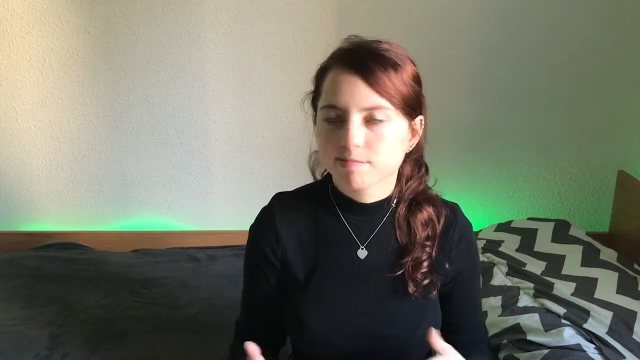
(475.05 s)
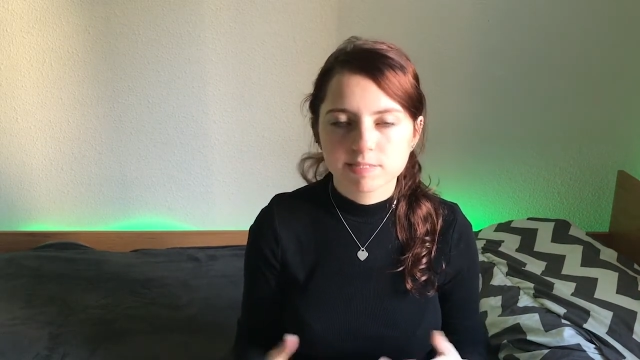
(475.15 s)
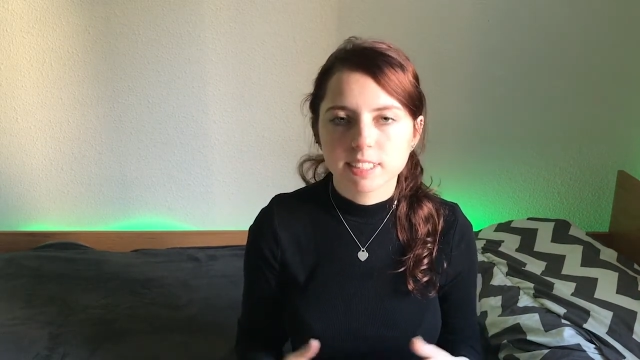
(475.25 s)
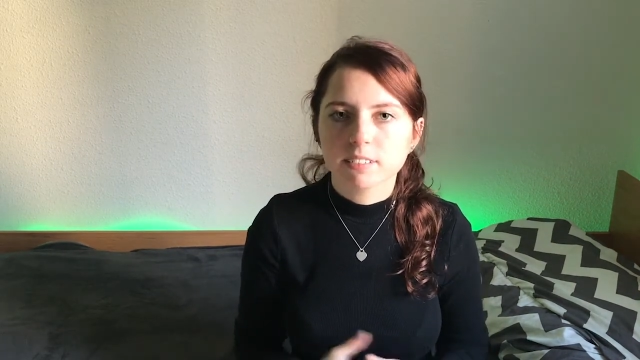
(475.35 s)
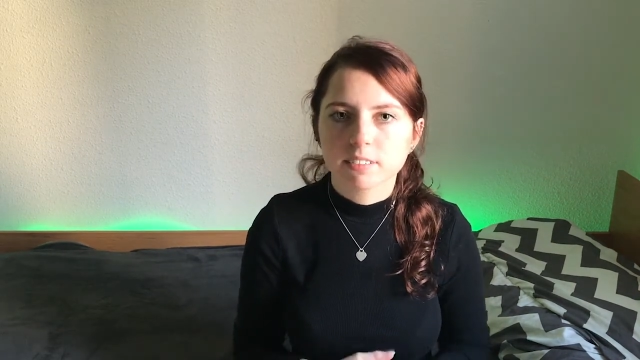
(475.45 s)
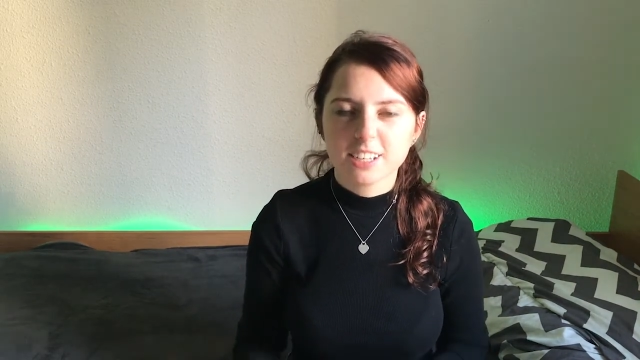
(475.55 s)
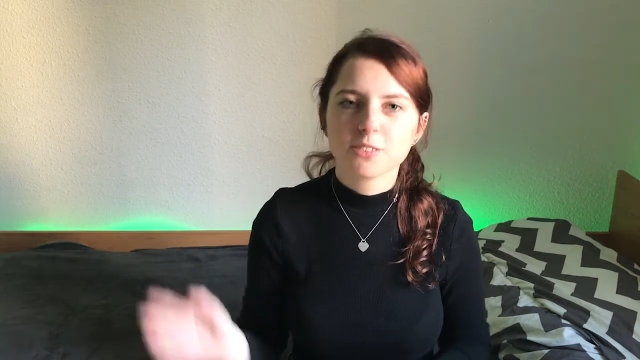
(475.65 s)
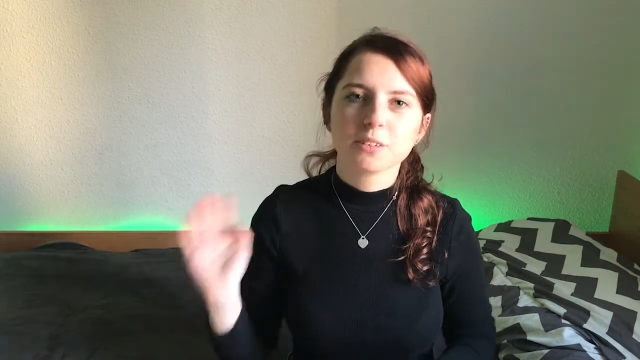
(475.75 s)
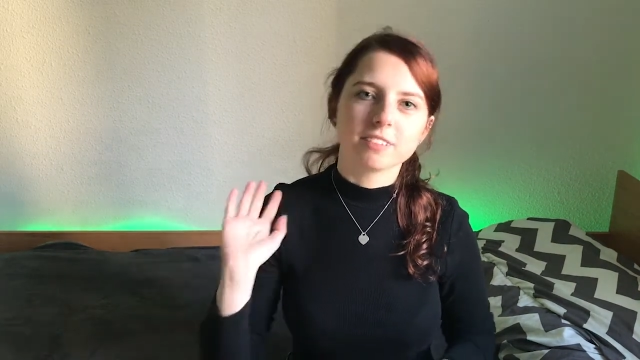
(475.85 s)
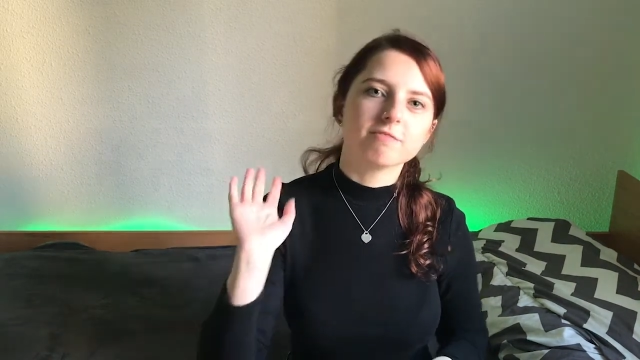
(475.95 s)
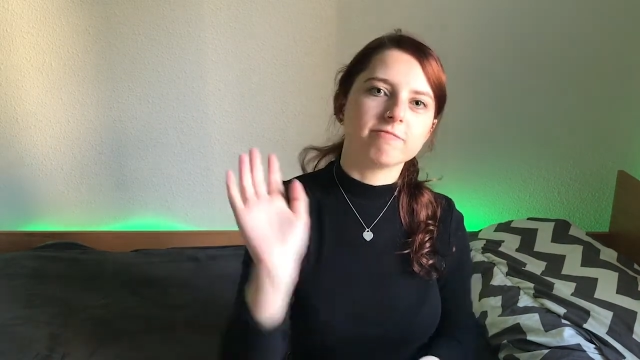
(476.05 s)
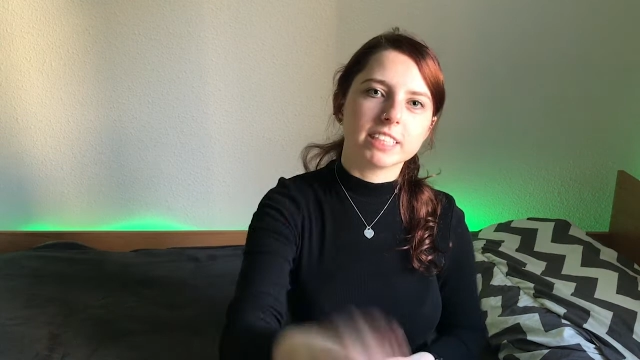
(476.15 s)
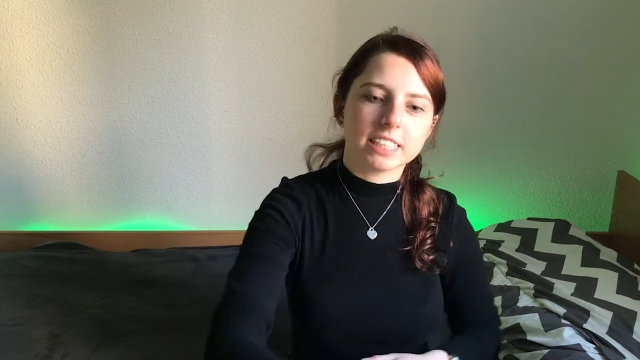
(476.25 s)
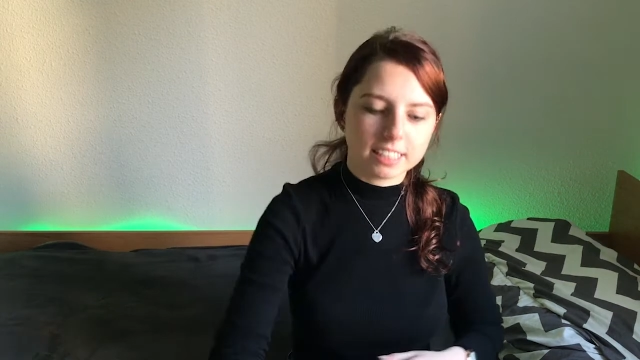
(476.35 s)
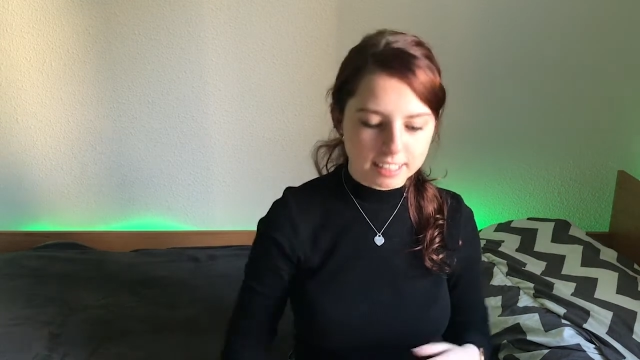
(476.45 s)
yeah, you can
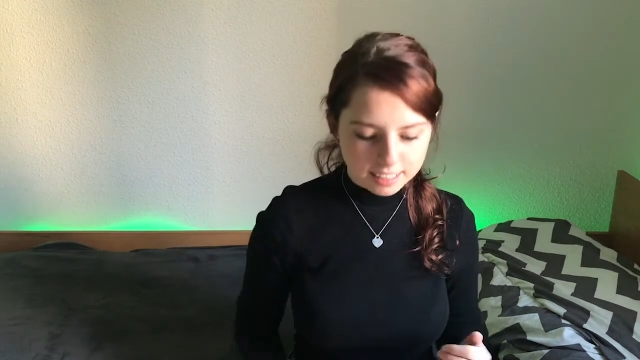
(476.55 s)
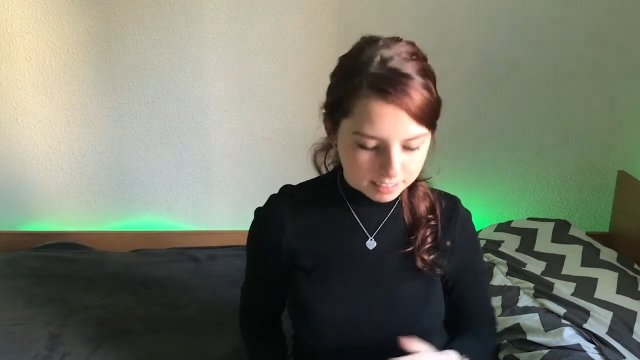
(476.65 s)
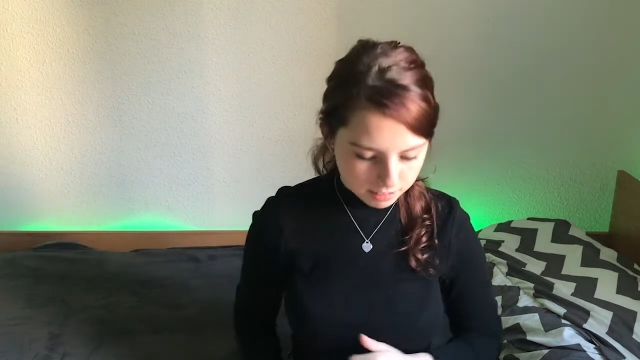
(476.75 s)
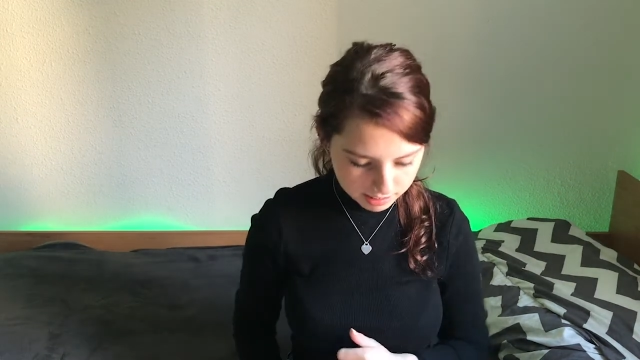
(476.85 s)
figure that out.